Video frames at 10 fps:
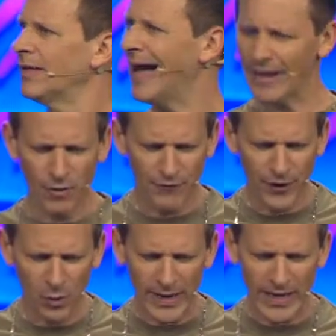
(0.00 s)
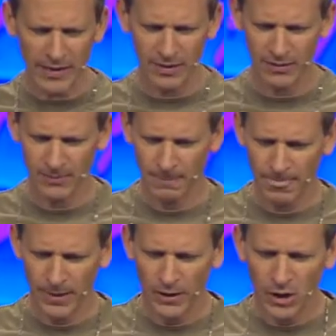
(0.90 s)
I don't feel weak.
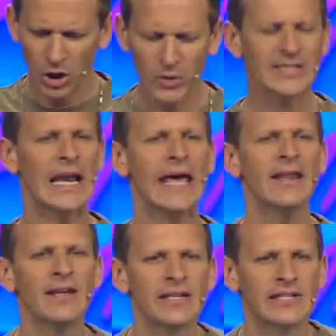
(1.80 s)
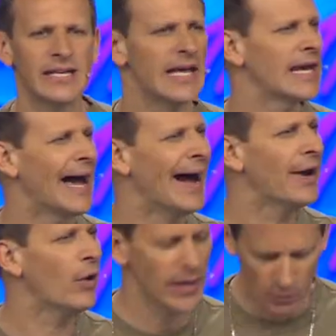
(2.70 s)
Who is led into sin? I
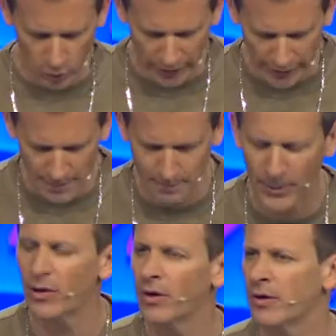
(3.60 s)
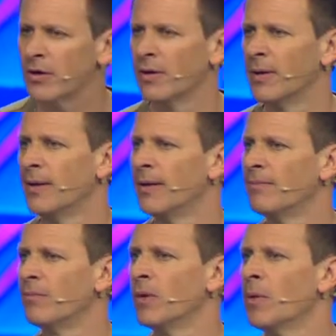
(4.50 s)
don't inwardly burn.
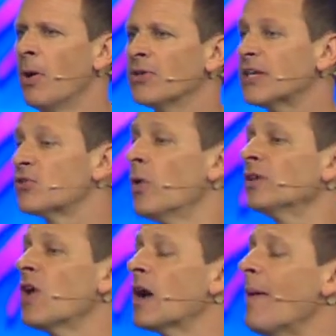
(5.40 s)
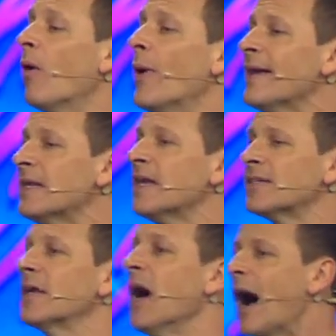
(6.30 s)
Paul says, you want to talk about
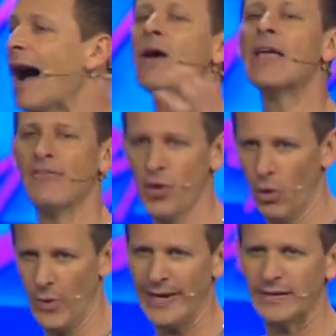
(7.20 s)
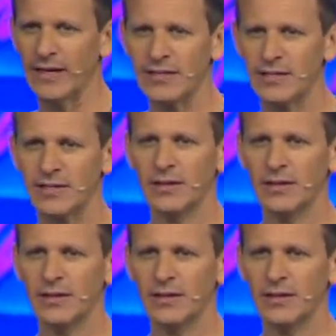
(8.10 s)
weakness? I'll give you a weakness.